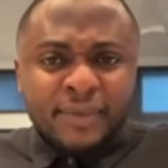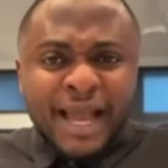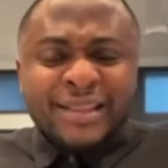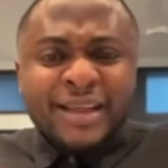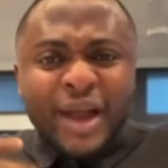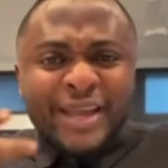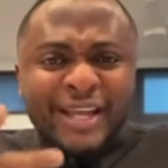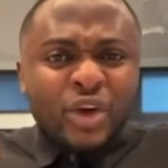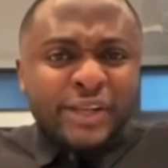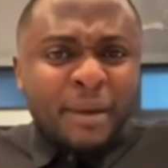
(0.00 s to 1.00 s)
And then you are
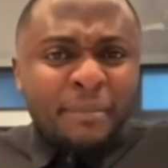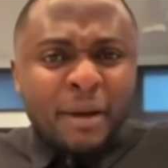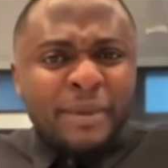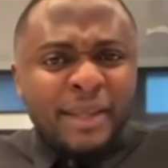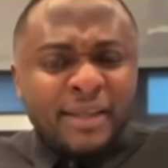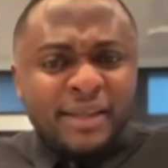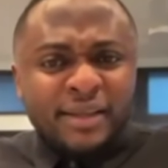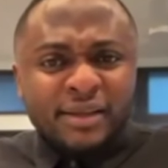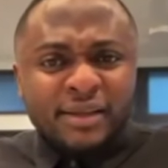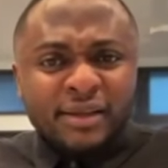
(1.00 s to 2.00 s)
here talking about me?
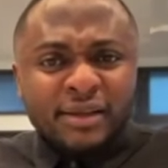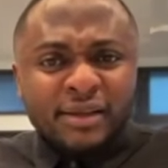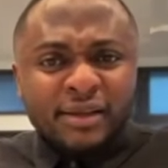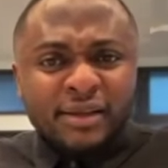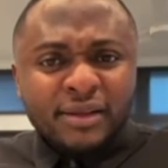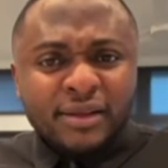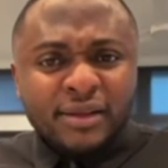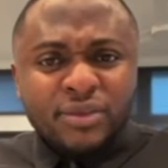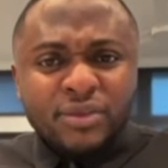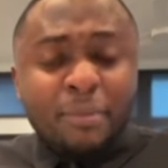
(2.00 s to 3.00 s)

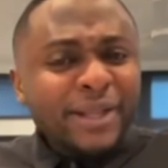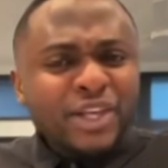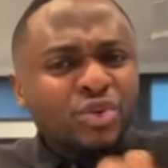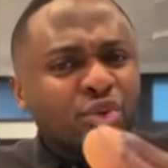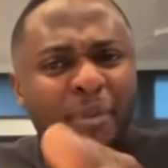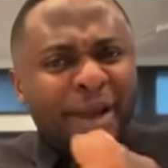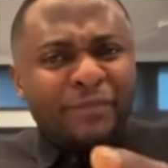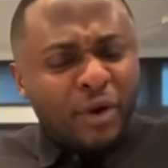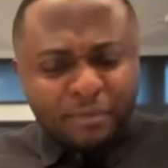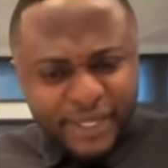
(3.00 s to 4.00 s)
Nobody should call my
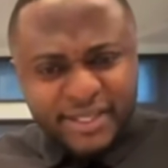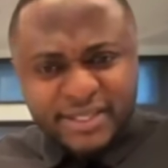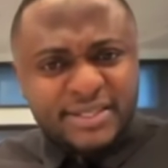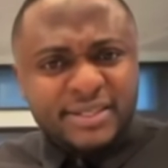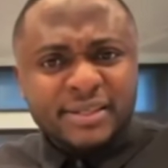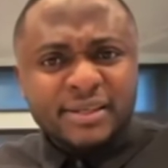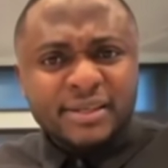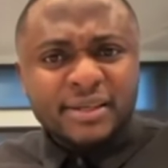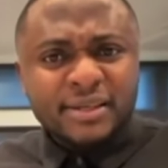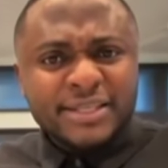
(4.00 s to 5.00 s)
phone, please.
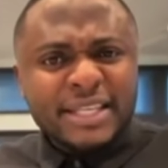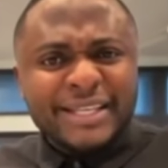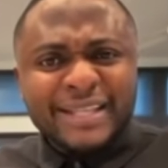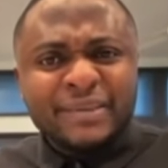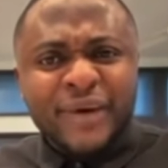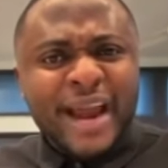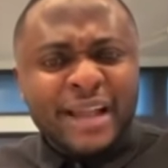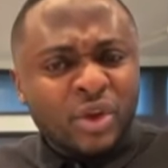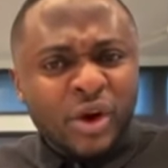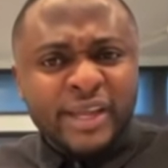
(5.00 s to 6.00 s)
This is getting very
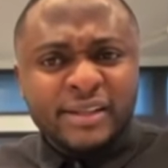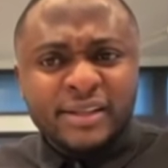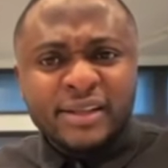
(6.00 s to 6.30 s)
annoying.